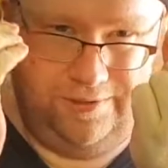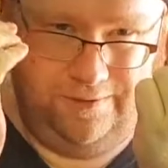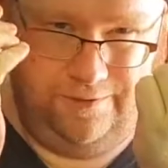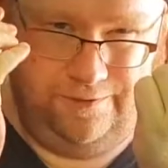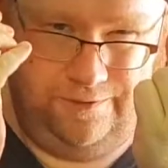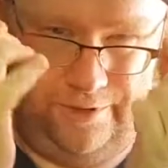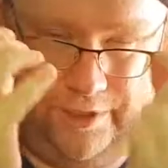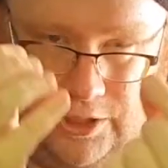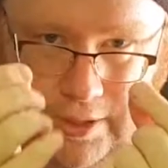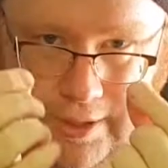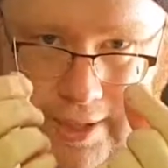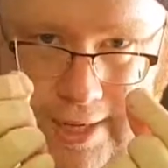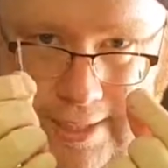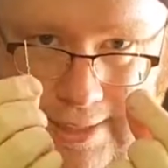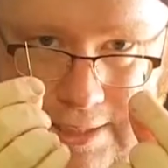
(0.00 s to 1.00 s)
visually
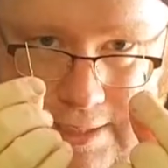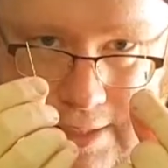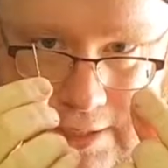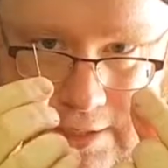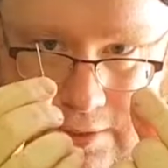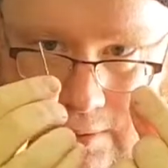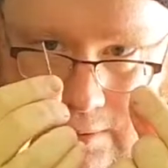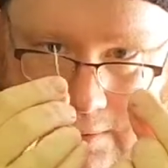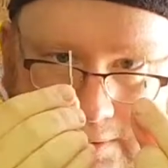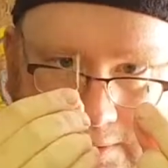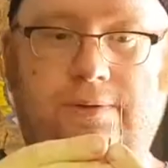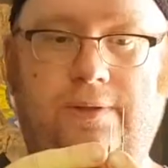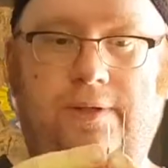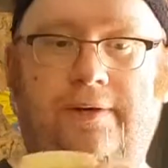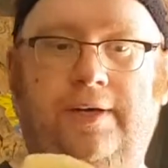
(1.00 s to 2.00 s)
identical.
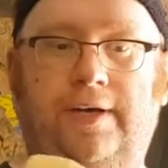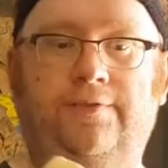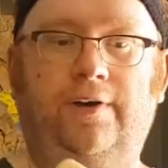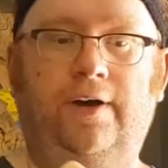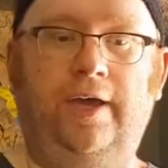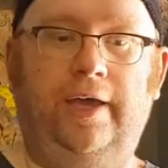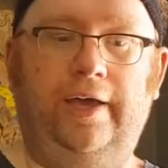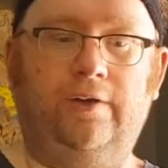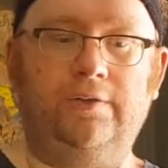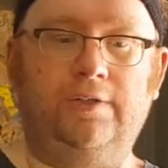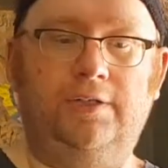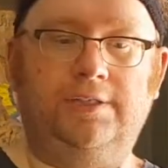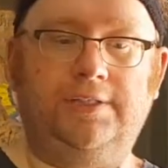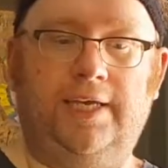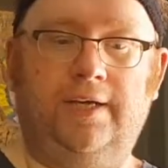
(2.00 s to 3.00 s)
If I held
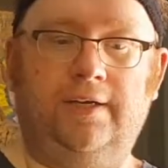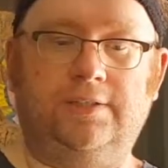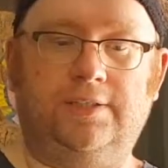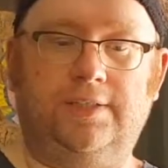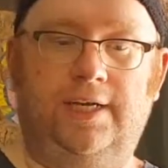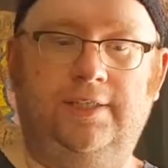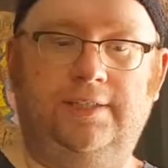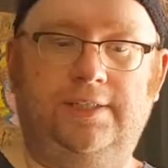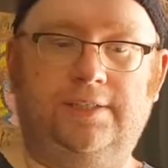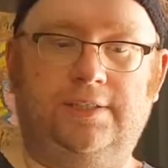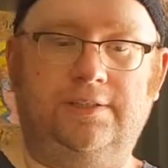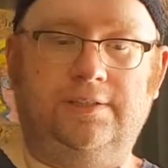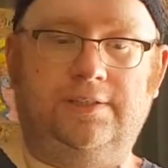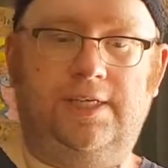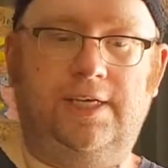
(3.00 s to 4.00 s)
these out at a
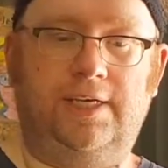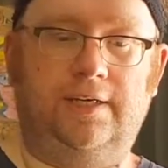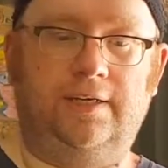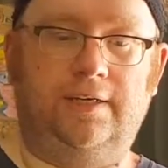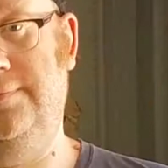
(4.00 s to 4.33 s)
distance here,